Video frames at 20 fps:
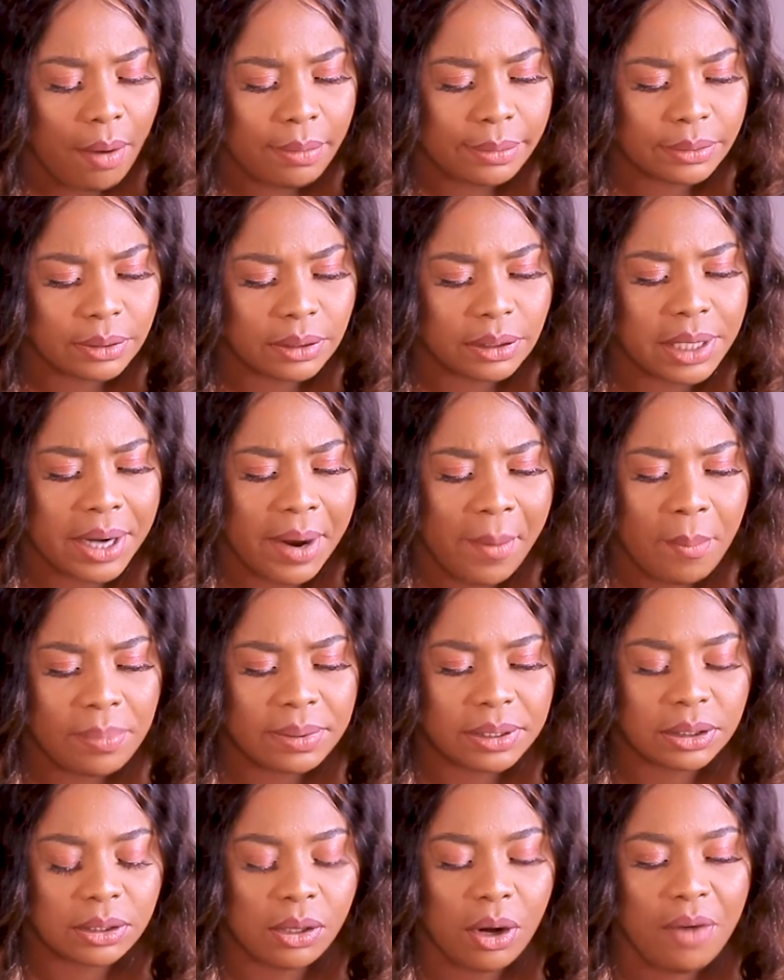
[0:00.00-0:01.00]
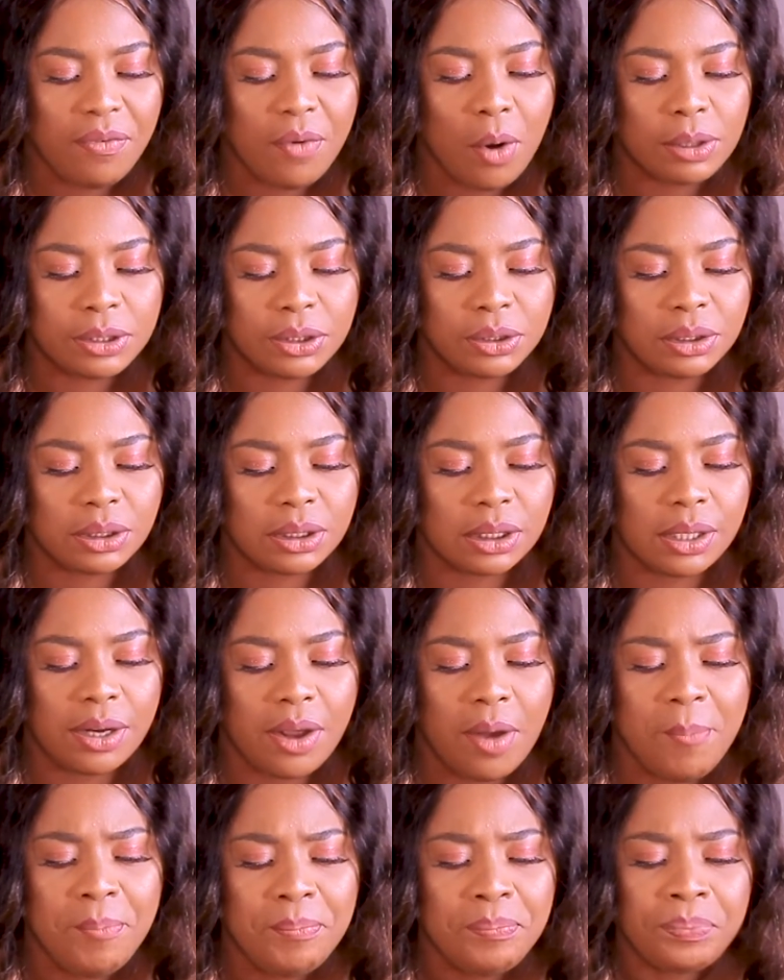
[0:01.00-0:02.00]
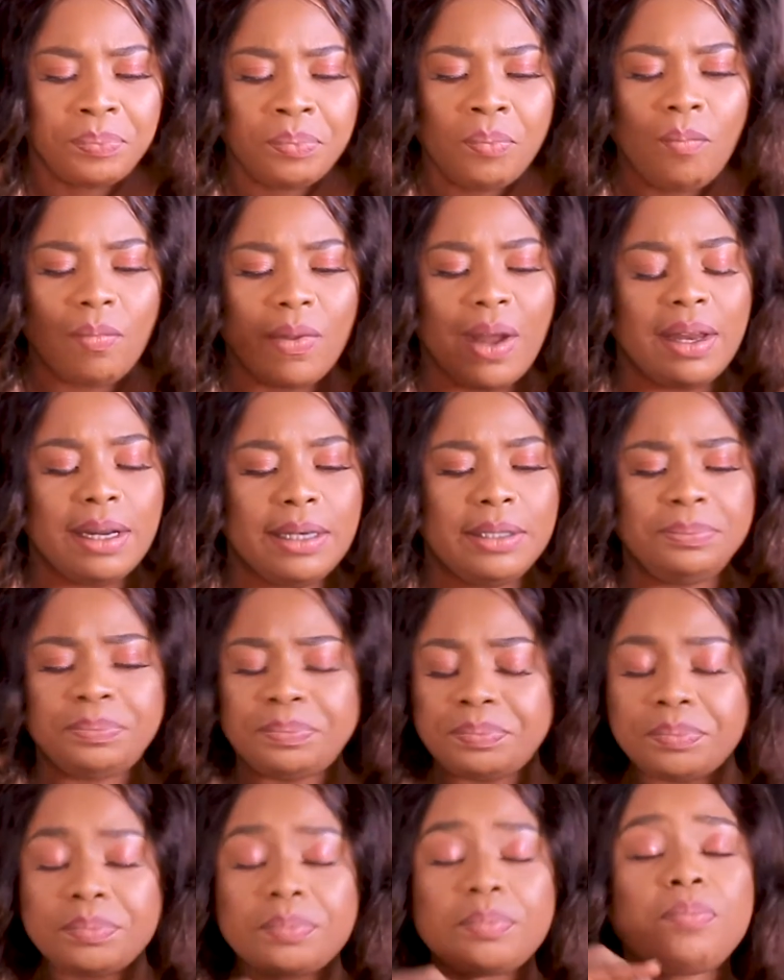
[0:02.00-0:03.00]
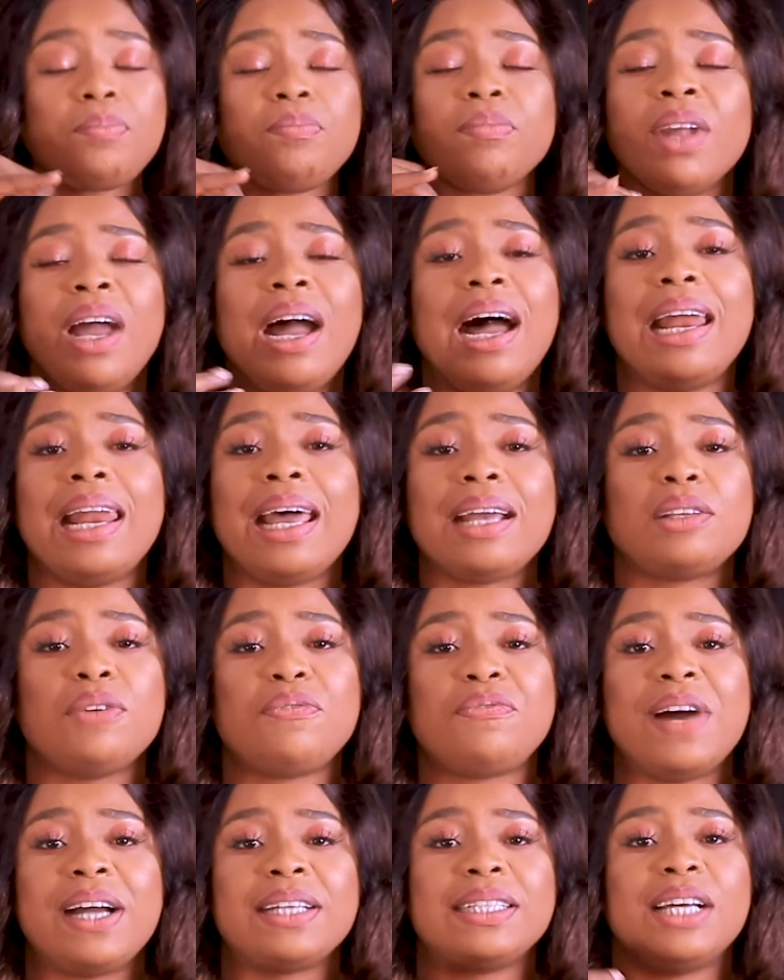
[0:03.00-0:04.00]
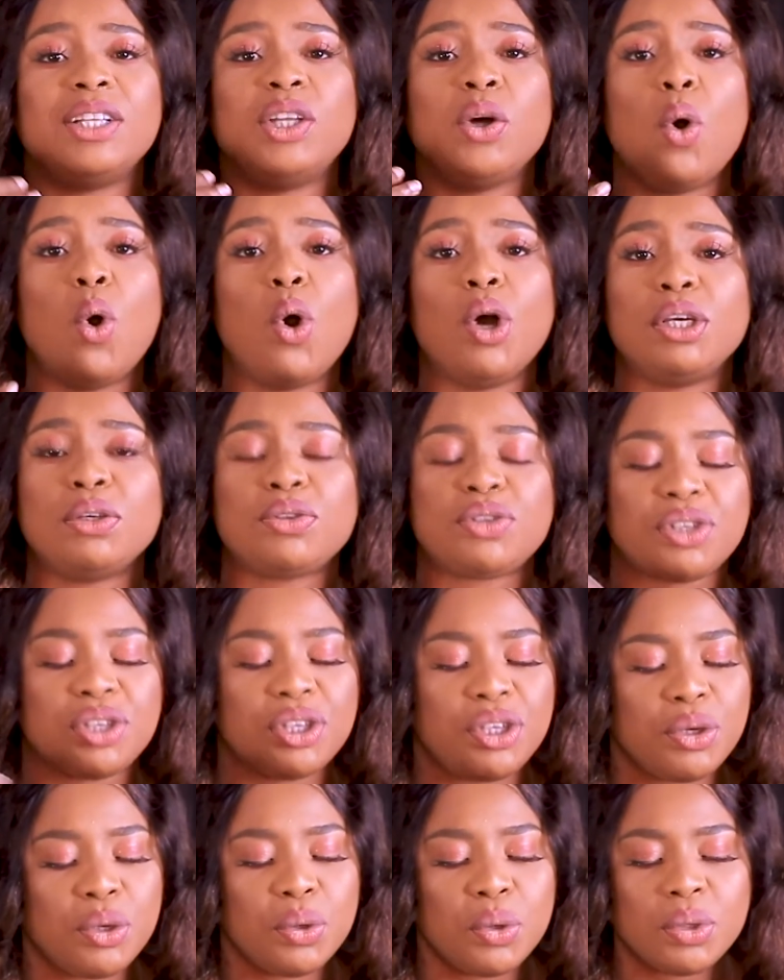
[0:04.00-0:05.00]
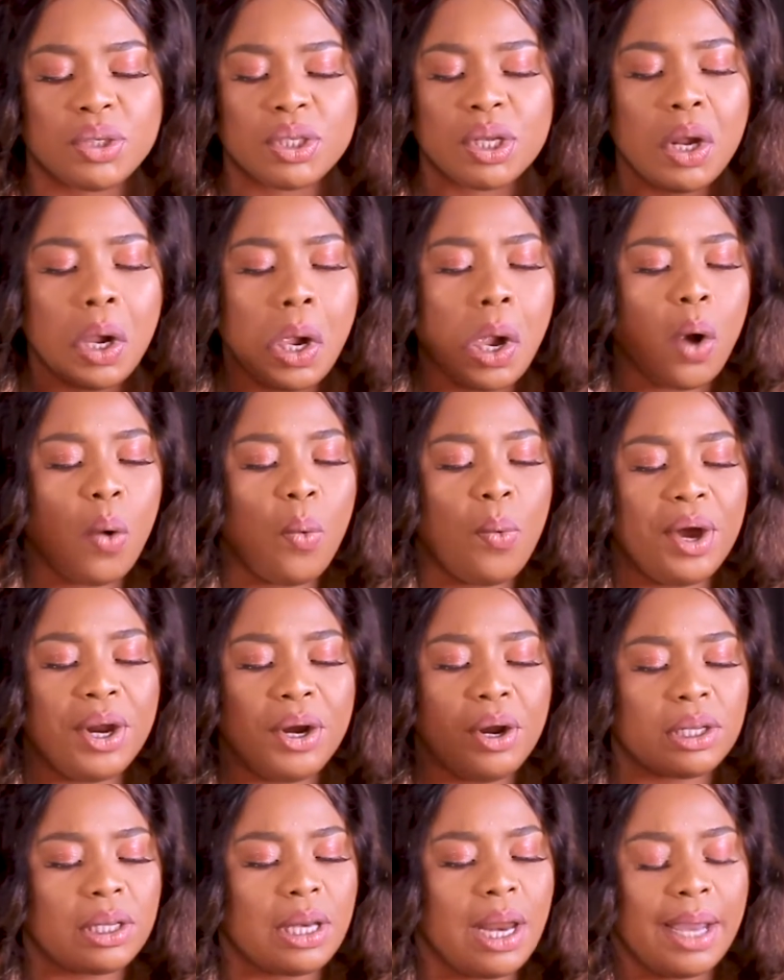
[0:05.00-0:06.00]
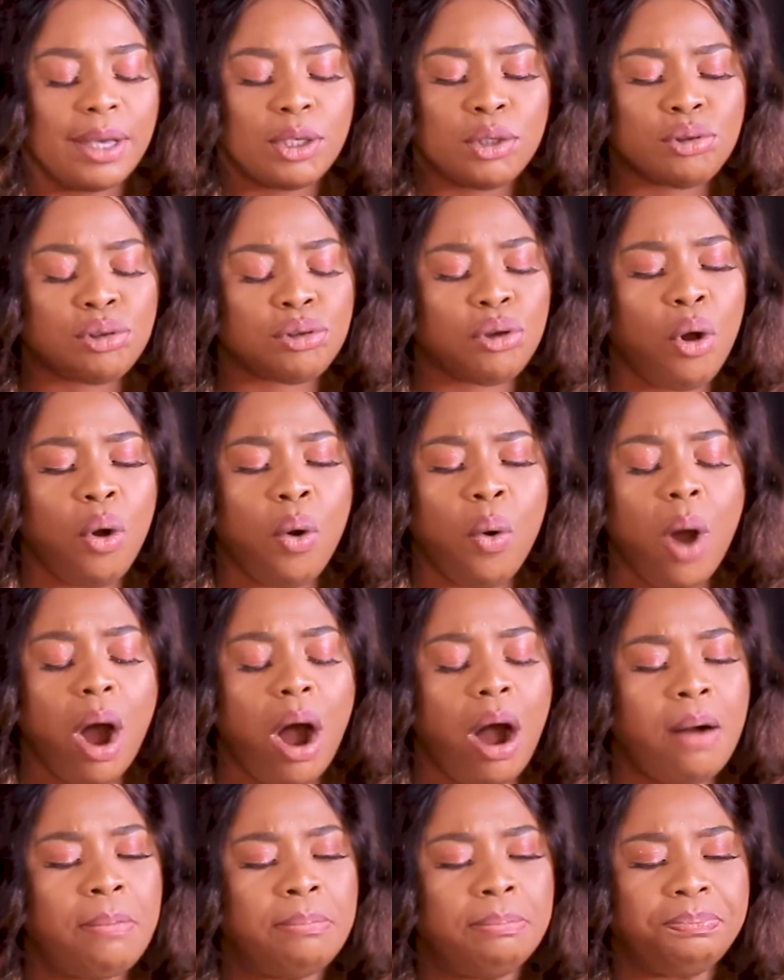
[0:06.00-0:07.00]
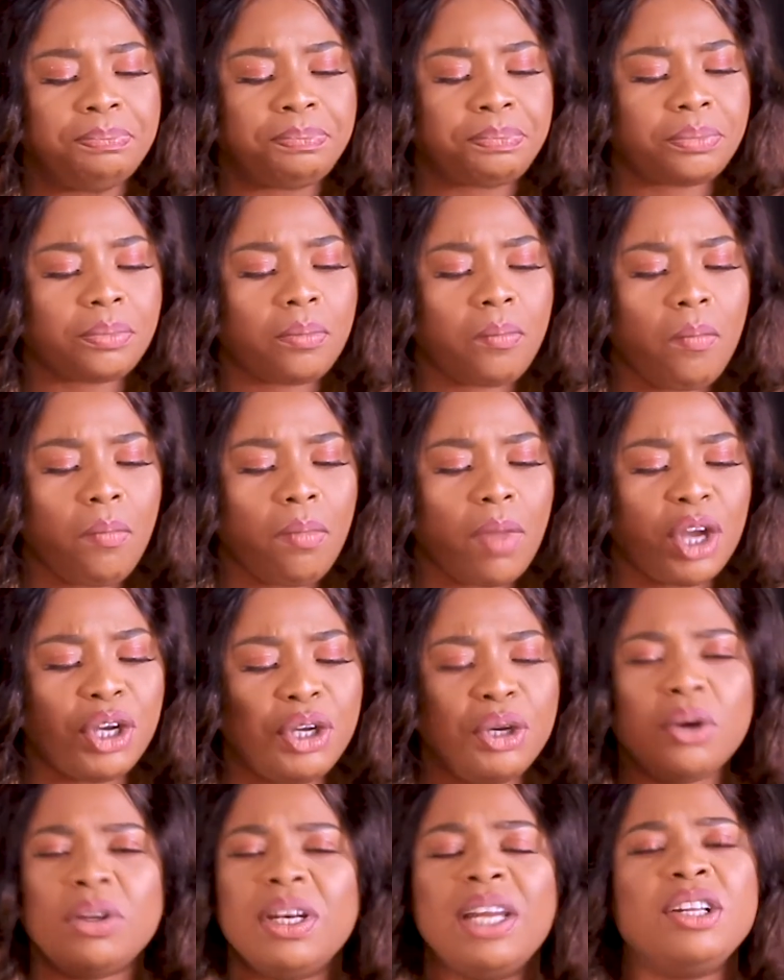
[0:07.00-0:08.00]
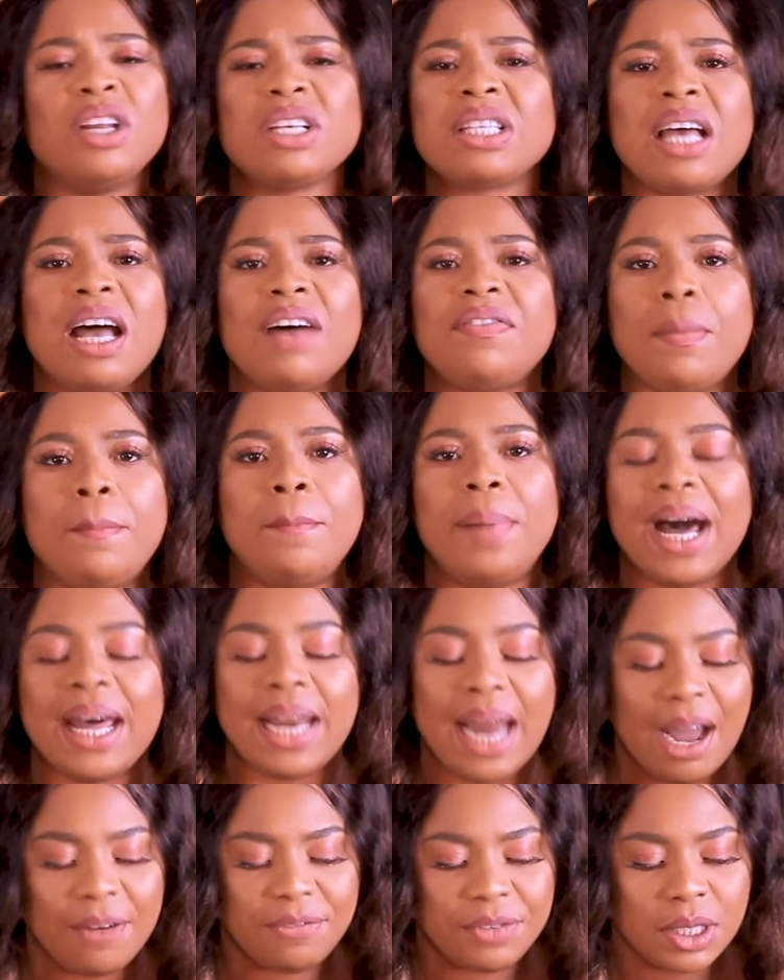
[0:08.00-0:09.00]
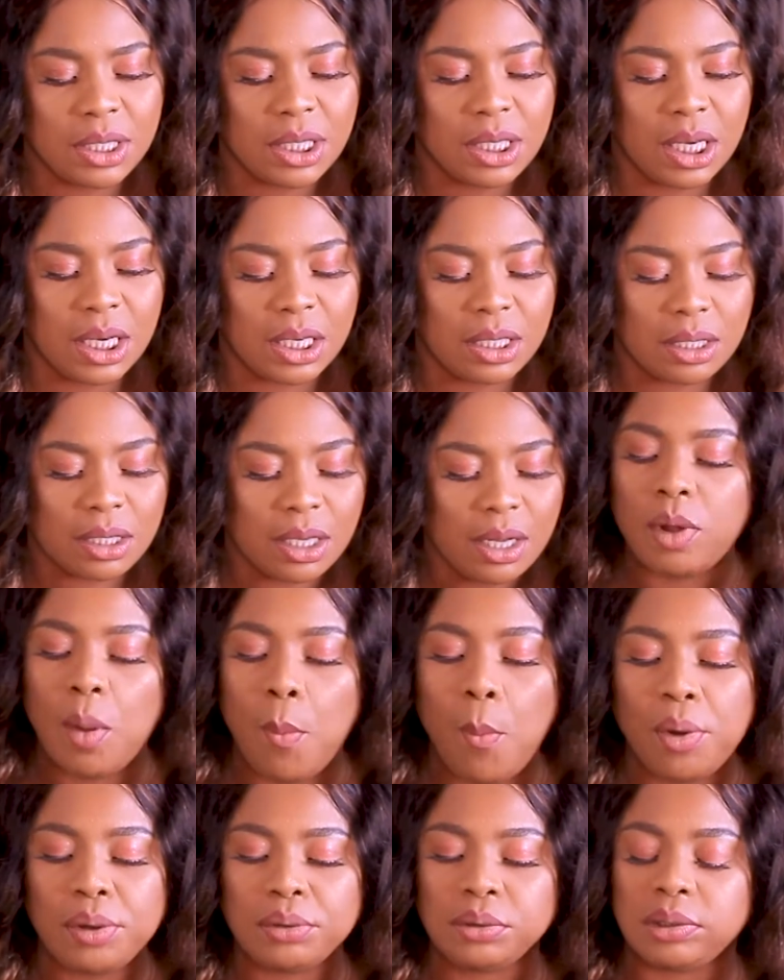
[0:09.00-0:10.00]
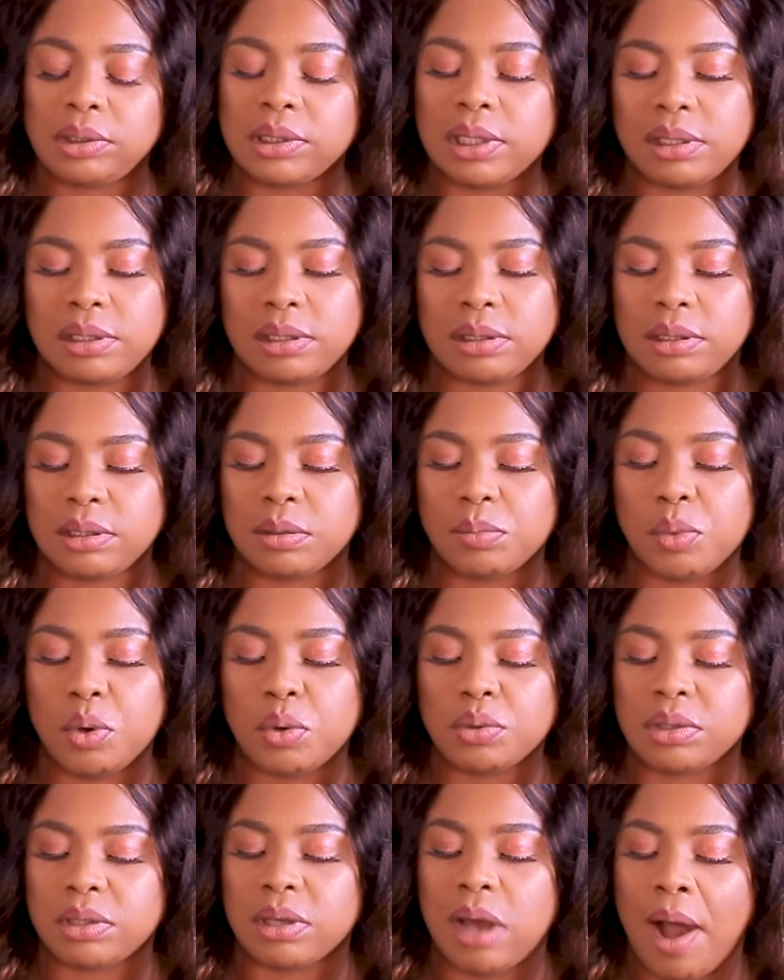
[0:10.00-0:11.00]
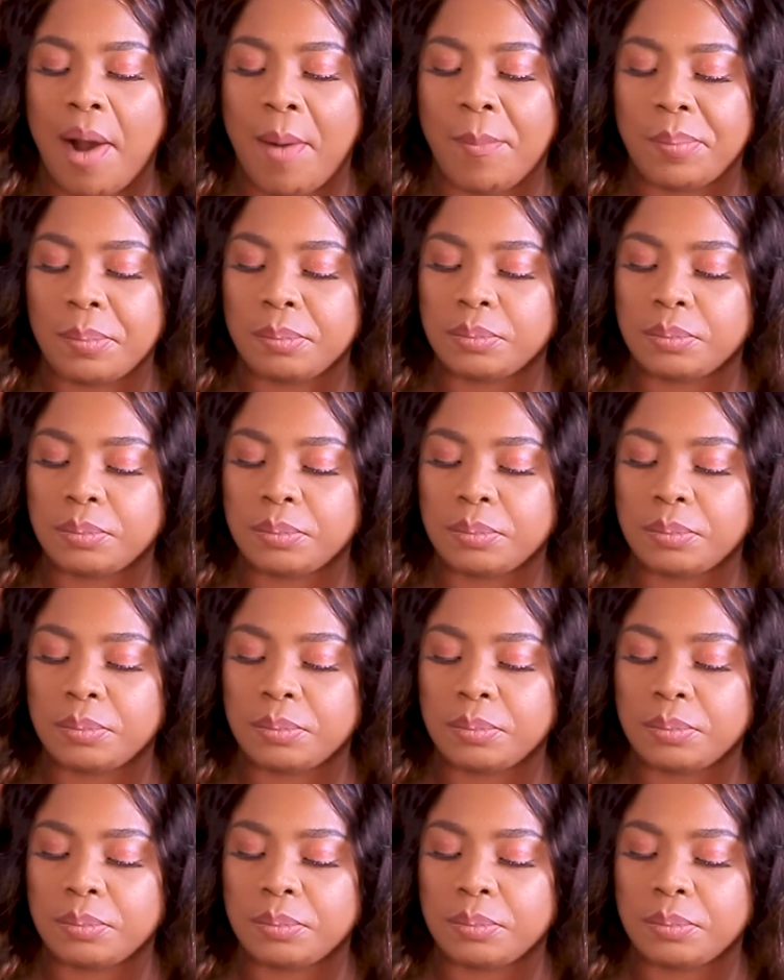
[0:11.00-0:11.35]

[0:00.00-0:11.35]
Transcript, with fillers: Yeah, there's a lot of onions in them. And I like the fact that the oils she used were not like so, um, you know, they doesn't have a bad aftertaste. I'm gonna taste the samosa.